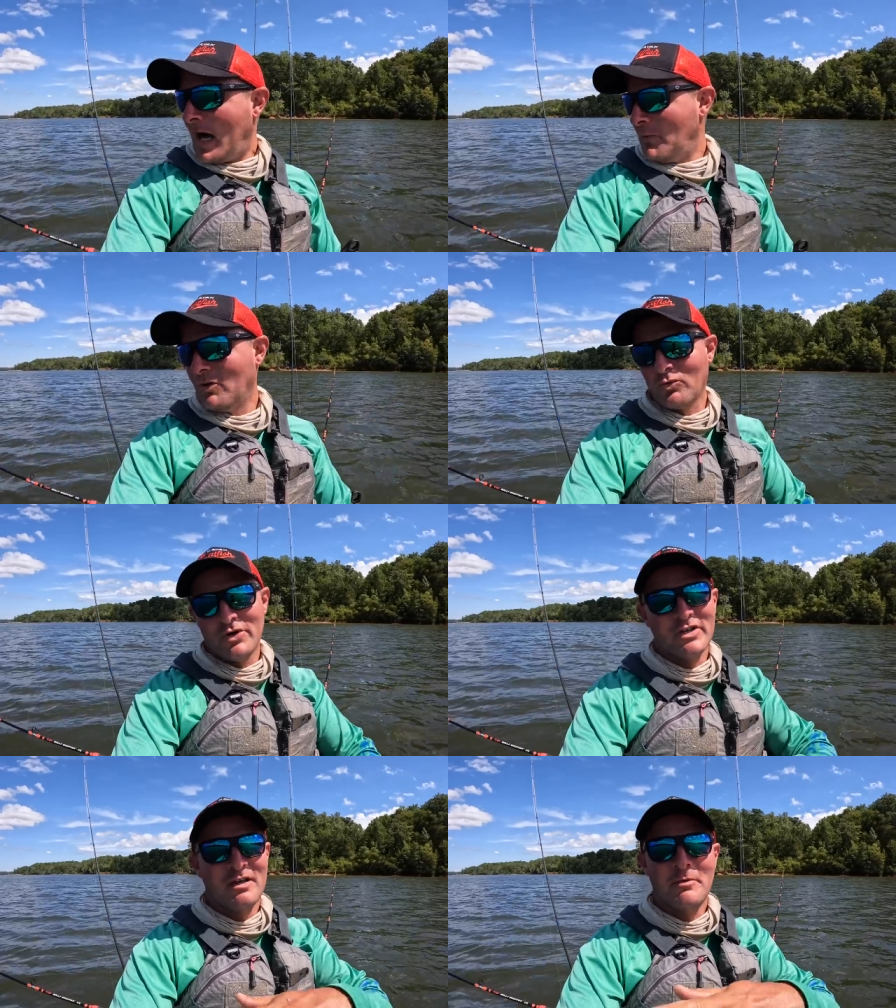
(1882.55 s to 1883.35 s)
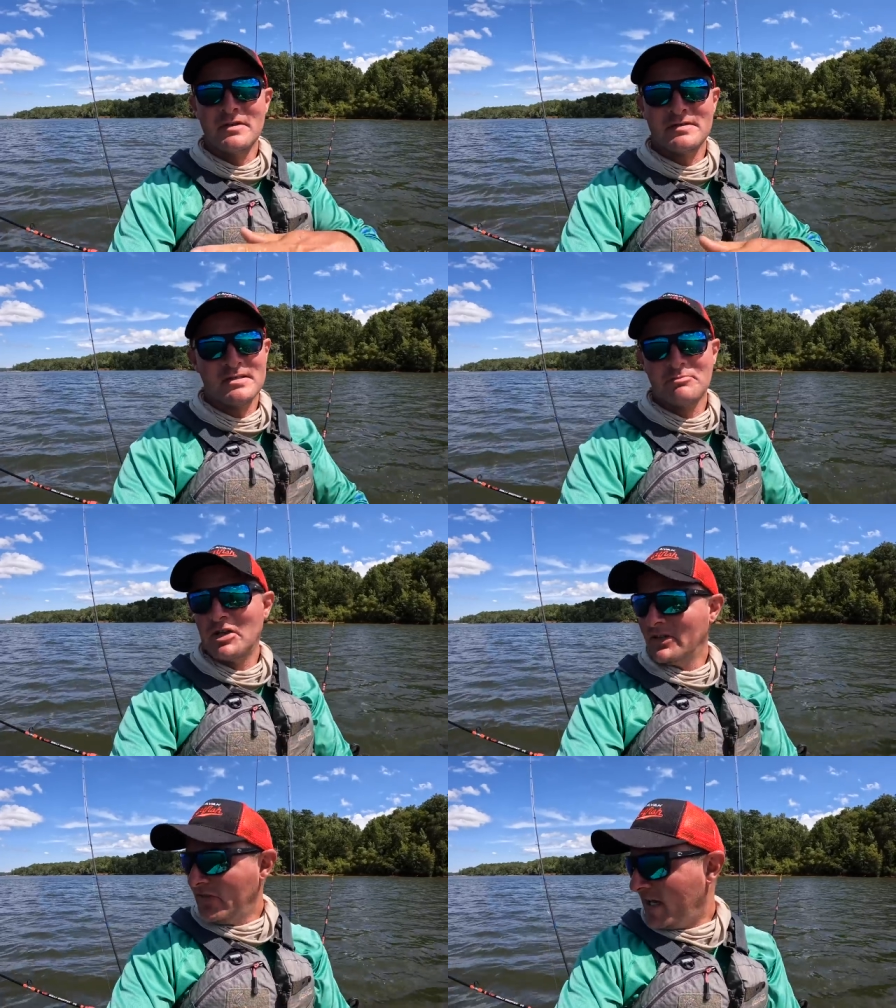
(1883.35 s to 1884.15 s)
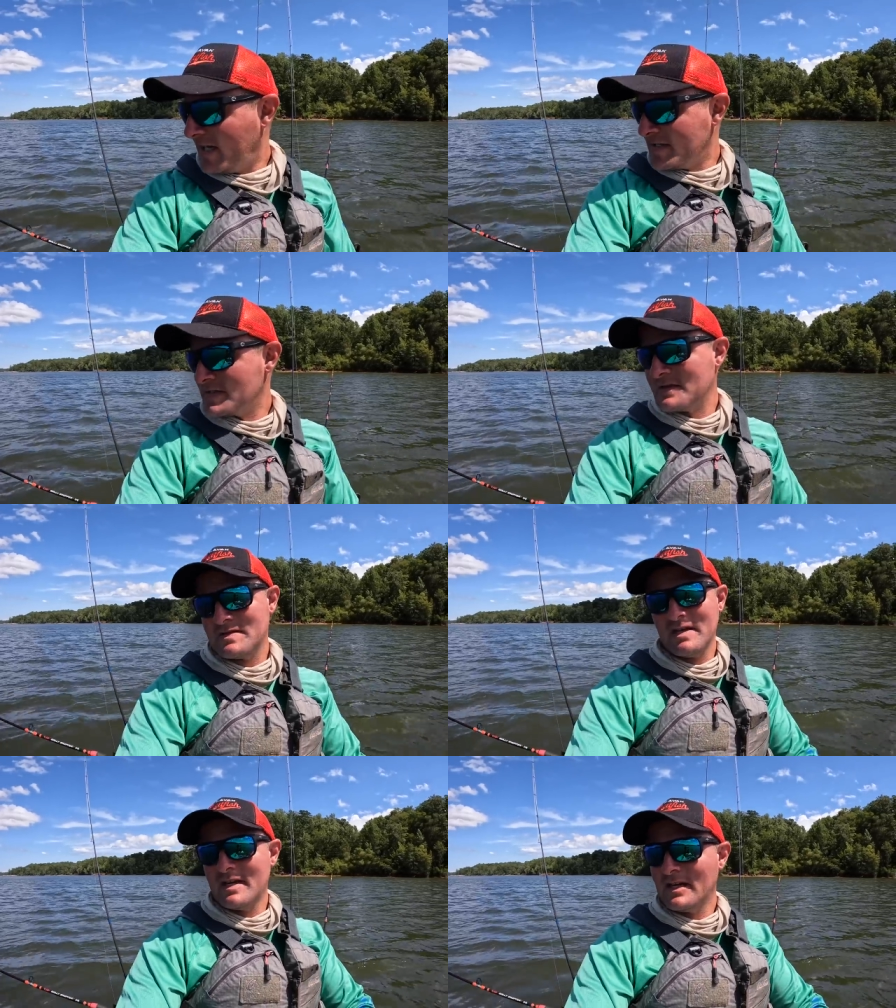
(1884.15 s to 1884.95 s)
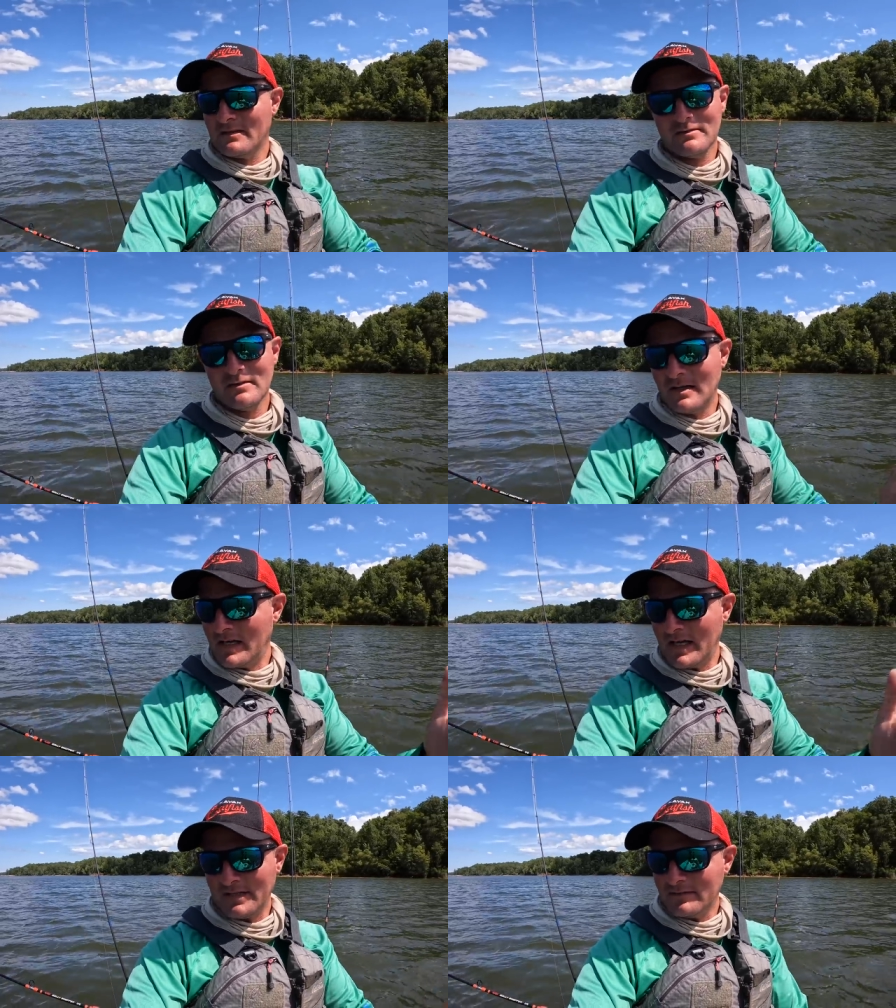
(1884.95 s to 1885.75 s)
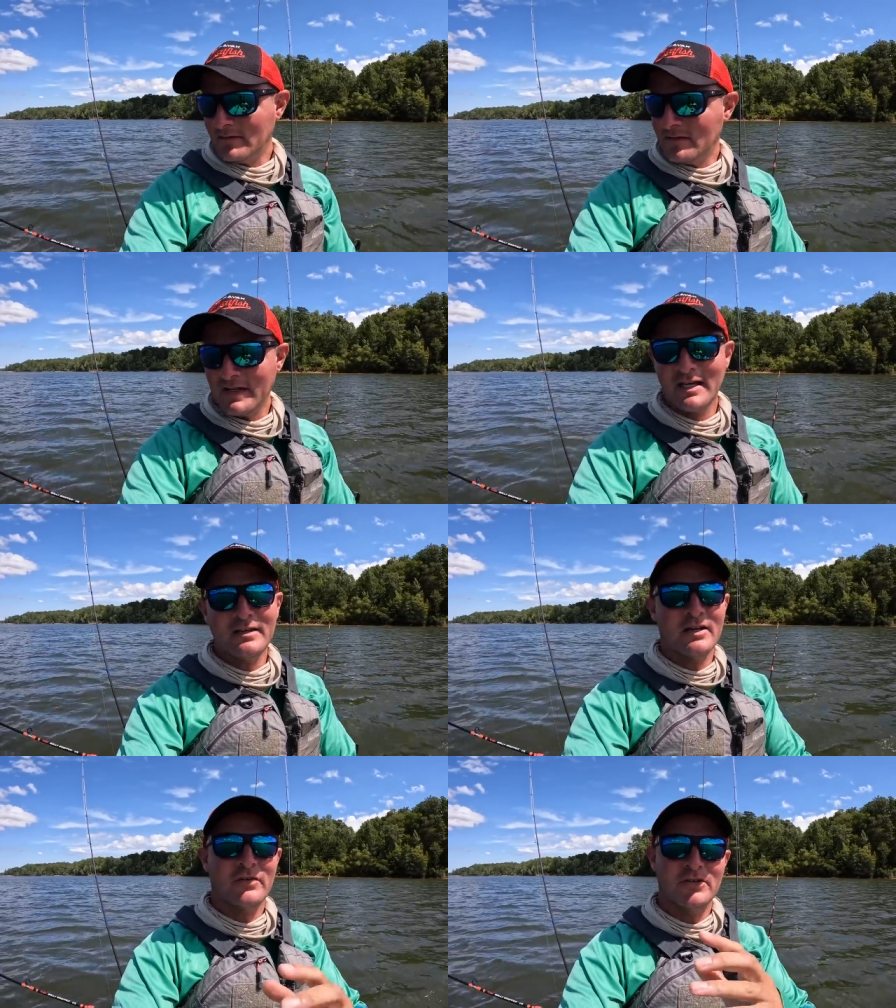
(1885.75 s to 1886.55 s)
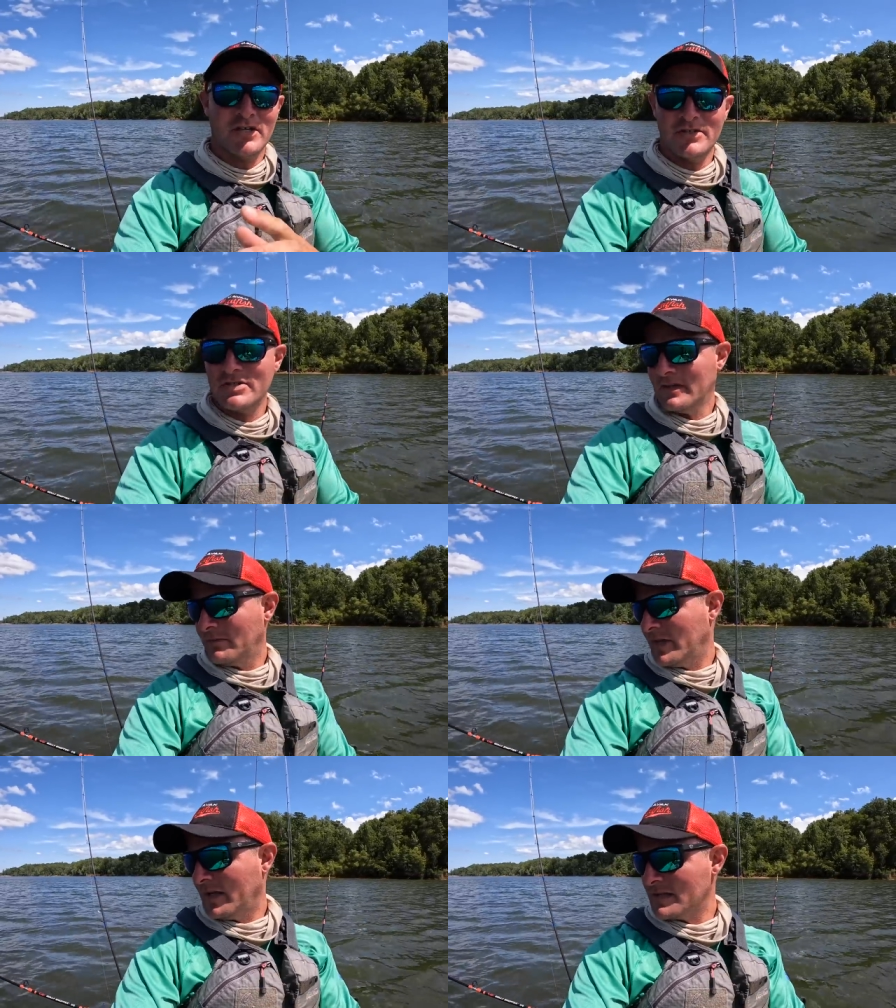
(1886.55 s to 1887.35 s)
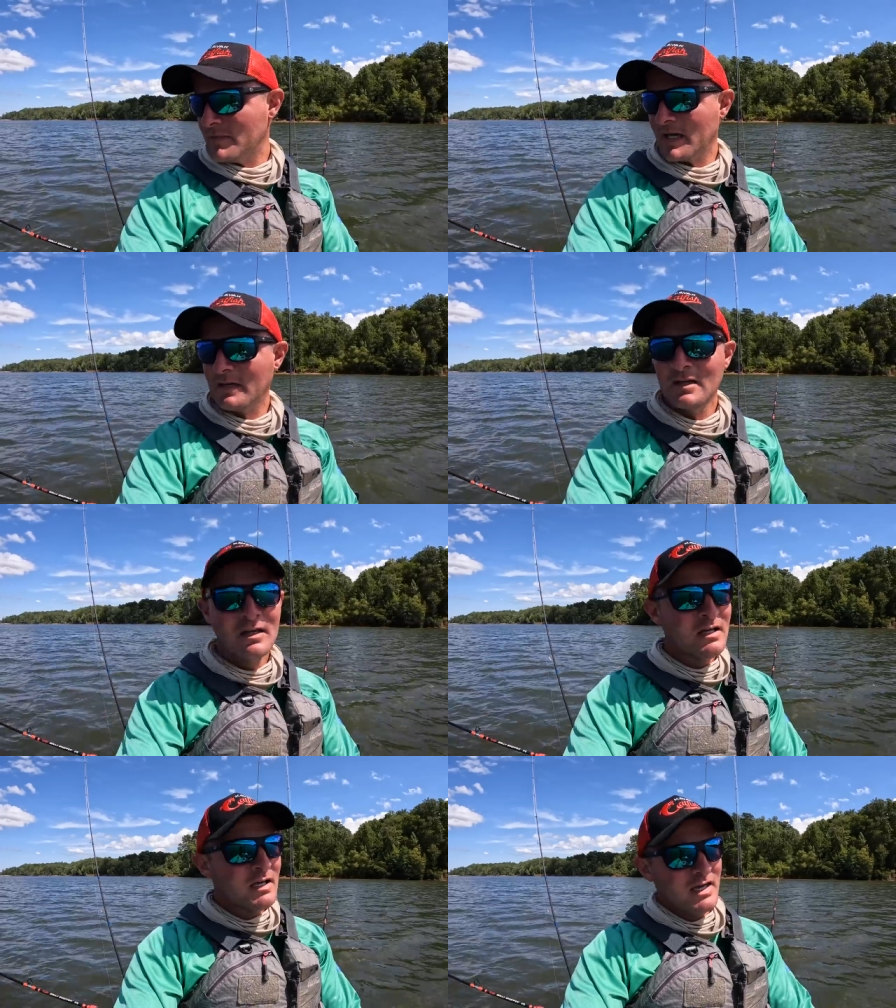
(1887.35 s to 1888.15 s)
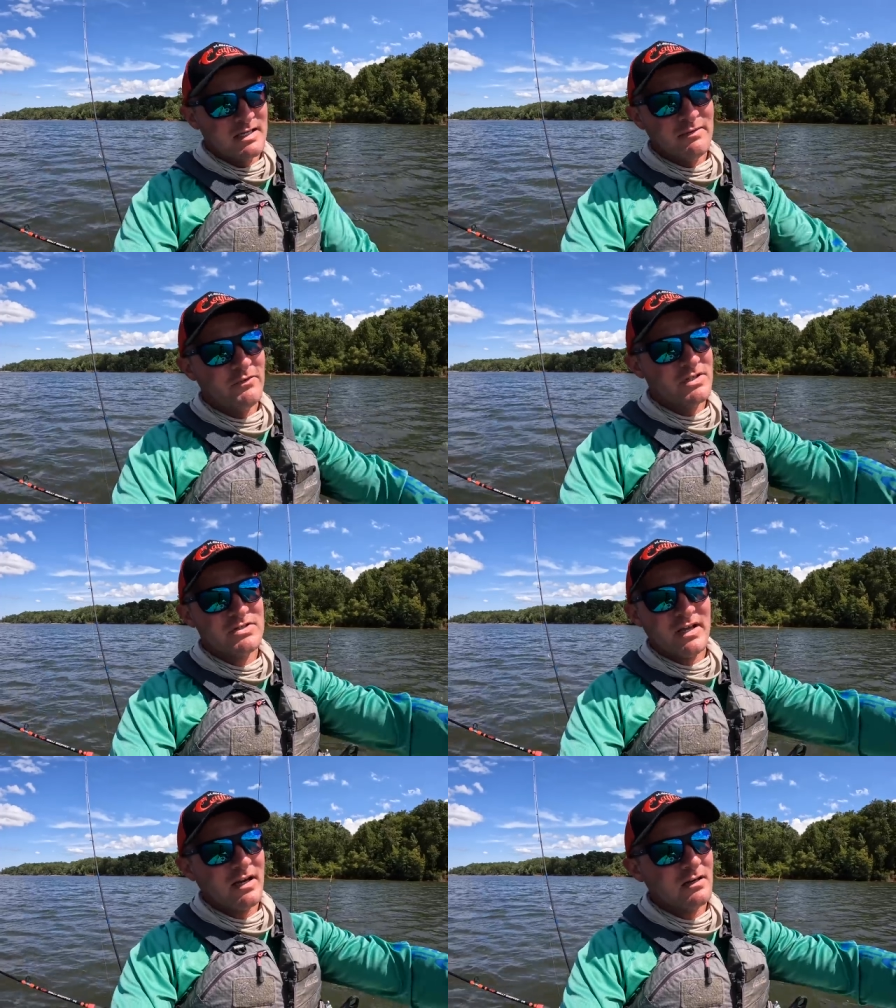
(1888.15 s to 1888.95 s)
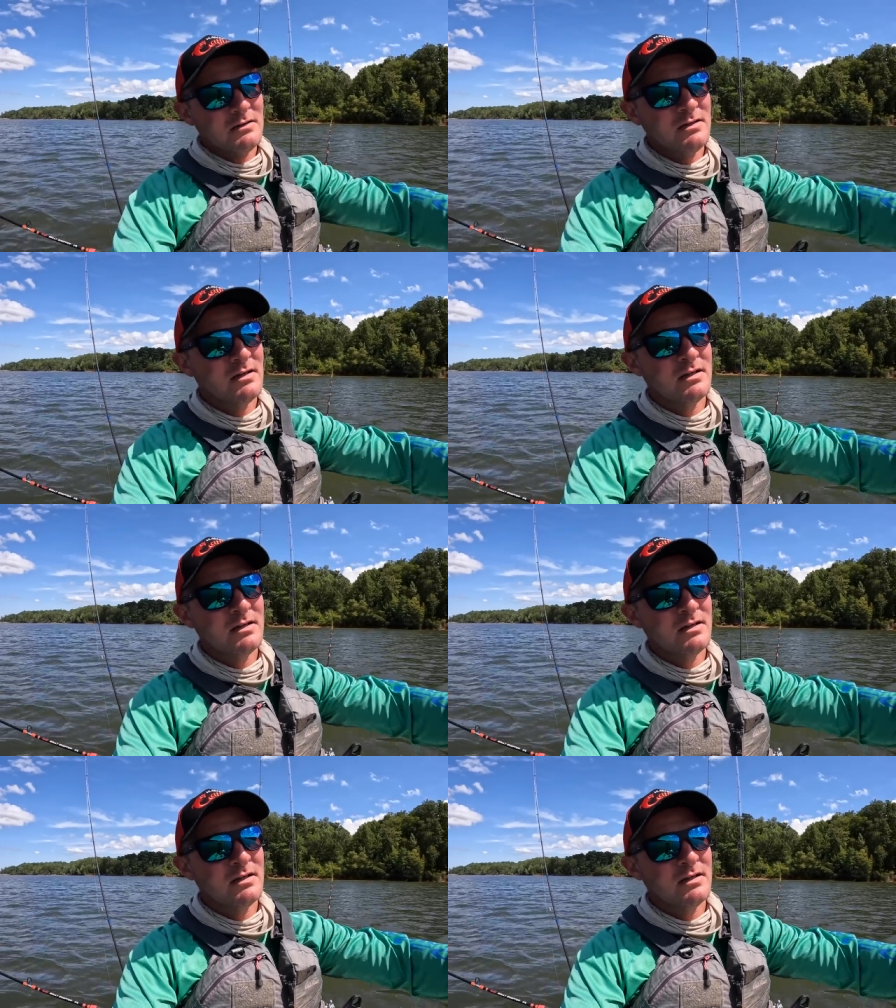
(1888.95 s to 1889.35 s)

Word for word: I'm gonna reel up these suspended lines because they ain't, again, they ain't nothing touching them things, man. And them fish there,